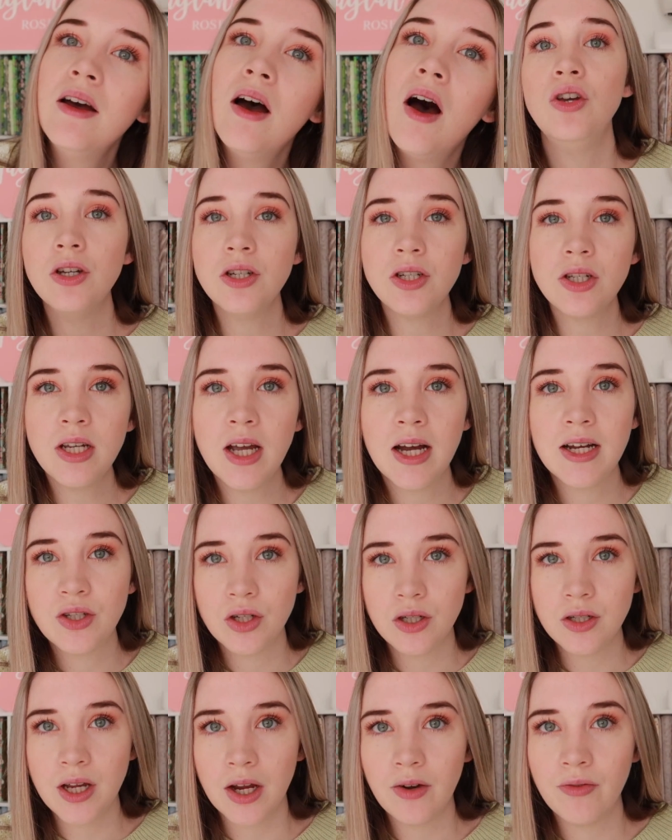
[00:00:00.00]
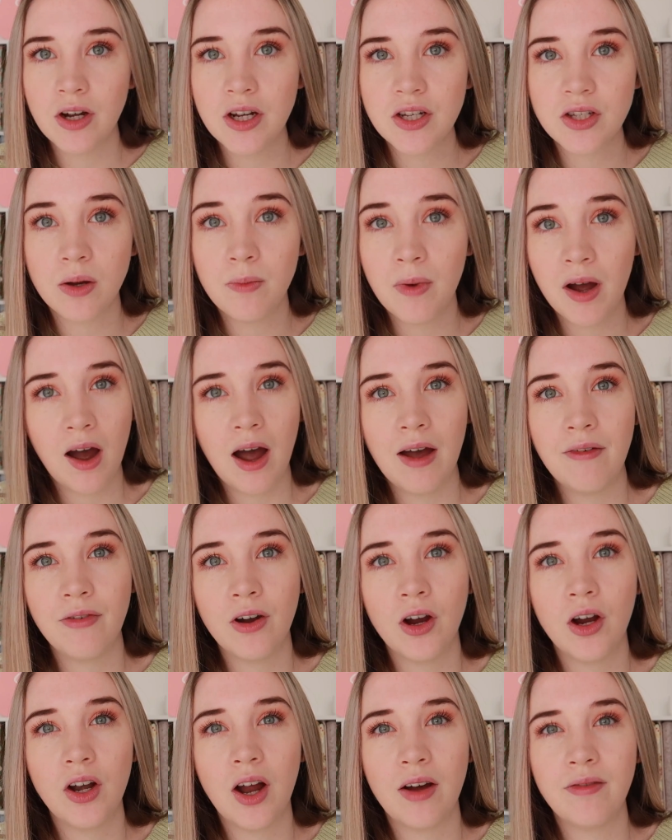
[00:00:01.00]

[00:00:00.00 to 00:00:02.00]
Usually I do take photos on my iPhone.